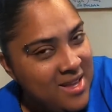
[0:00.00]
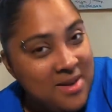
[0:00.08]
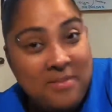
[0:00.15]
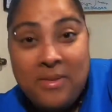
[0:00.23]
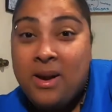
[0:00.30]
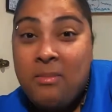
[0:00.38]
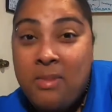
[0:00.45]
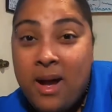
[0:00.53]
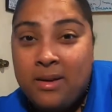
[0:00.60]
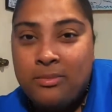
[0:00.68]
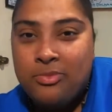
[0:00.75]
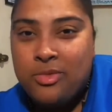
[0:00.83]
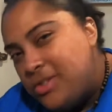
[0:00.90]
But I'm back.
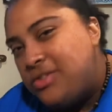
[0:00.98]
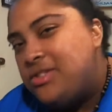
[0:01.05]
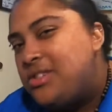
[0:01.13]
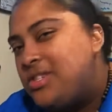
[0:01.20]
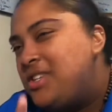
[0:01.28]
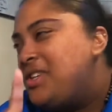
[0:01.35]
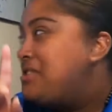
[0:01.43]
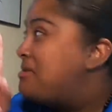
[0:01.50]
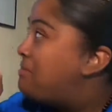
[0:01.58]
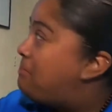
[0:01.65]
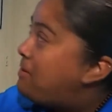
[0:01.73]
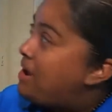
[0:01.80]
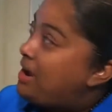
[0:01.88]
As you can see in the
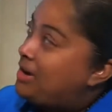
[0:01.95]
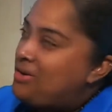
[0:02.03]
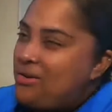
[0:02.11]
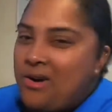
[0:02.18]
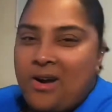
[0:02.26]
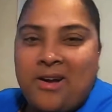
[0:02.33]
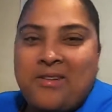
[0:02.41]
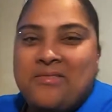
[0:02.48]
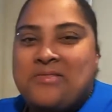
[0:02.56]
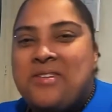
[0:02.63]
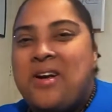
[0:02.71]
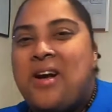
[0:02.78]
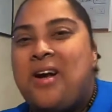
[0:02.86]

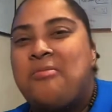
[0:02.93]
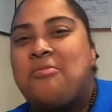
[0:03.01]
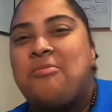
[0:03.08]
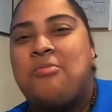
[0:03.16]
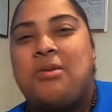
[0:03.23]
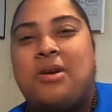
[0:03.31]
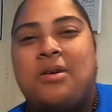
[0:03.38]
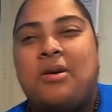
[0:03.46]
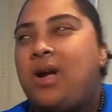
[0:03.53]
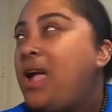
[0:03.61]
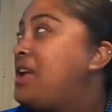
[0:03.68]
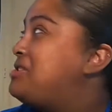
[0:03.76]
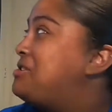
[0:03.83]
background, I'm
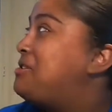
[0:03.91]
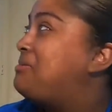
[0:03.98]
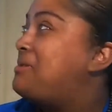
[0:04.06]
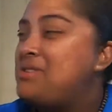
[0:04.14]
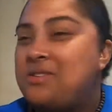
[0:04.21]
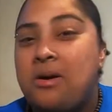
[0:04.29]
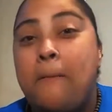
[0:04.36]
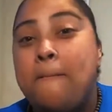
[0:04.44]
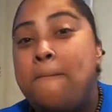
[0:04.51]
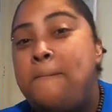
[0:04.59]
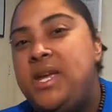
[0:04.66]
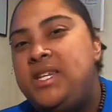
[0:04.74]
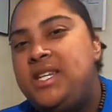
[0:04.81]
catching up on some
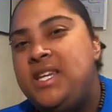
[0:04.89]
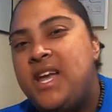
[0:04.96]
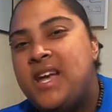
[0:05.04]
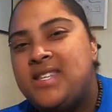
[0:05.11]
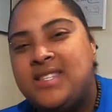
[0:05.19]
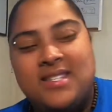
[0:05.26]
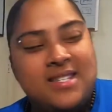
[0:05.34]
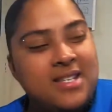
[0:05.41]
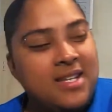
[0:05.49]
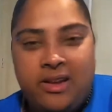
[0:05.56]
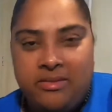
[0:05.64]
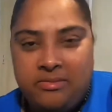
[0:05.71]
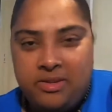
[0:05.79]
BTS.
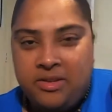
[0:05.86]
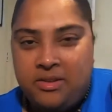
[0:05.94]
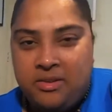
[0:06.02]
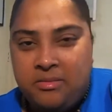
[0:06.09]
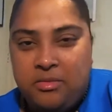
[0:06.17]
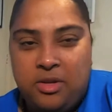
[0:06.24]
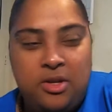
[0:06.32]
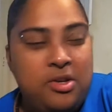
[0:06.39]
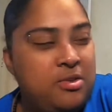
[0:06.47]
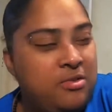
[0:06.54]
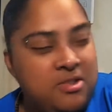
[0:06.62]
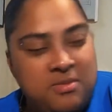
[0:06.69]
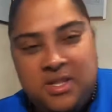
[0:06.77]
I've become a
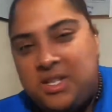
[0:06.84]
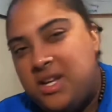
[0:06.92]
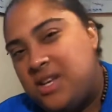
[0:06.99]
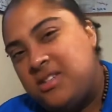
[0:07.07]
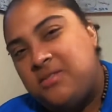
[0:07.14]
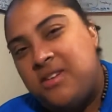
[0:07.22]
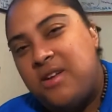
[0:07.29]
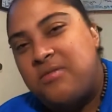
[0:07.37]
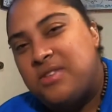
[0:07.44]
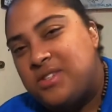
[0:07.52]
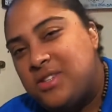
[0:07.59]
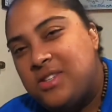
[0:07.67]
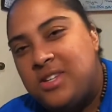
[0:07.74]
huge BTS fan
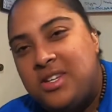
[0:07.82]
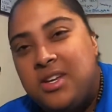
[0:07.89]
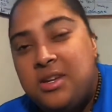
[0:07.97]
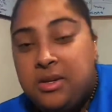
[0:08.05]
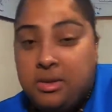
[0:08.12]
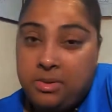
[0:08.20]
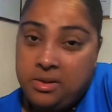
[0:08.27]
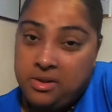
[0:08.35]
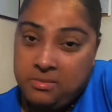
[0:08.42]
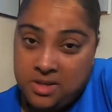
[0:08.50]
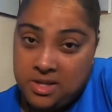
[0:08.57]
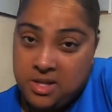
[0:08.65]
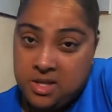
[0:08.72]
recently.
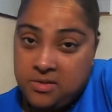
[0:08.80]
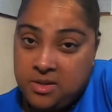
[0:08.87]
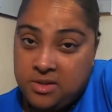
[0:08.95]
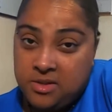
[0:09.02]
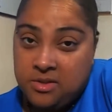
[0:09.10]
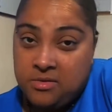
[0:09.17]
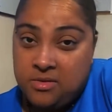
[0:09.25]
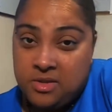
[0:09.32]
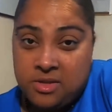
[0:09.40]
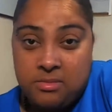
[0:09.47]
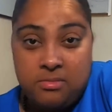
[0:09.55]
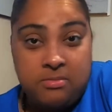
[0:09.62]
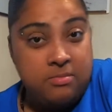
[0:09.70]
Apparently BTS fans are known
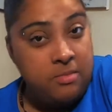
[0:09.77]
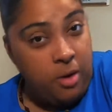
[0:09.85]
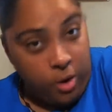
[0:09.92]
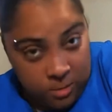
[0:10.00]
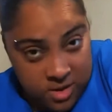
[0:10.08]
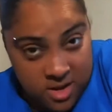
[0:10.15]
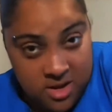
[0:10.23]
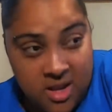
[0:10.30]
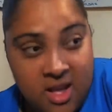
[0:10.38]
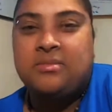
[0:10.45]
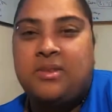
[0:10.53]
as ARMY.